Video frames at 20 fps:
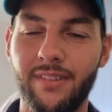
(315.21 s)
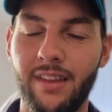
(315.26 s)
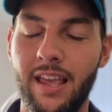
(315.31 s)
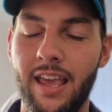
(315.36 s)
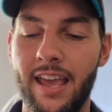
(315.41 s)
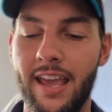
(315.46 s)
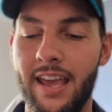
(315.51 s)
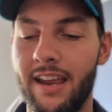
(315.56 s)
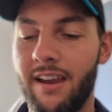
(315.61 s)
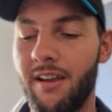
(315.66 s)

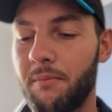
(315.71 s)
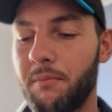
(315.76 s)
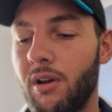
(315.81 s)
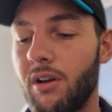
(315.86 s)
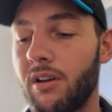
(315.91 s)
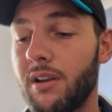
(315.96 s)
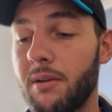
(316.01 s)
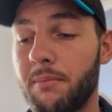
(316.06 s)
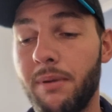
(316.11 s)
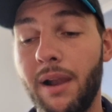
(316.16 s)
And I'm not
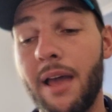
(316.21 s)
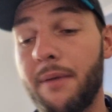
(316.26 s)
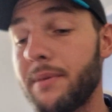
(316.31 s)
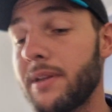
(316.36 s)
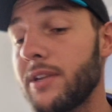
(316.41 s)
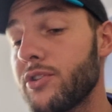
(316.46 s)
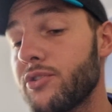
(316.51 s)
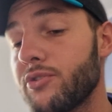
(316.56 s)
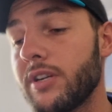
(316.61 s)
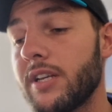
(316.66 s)
going to blame
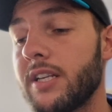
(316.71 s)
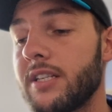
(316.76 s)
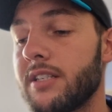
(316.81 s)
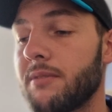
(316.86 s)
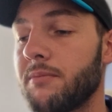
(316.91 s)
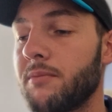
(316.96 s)
injuries.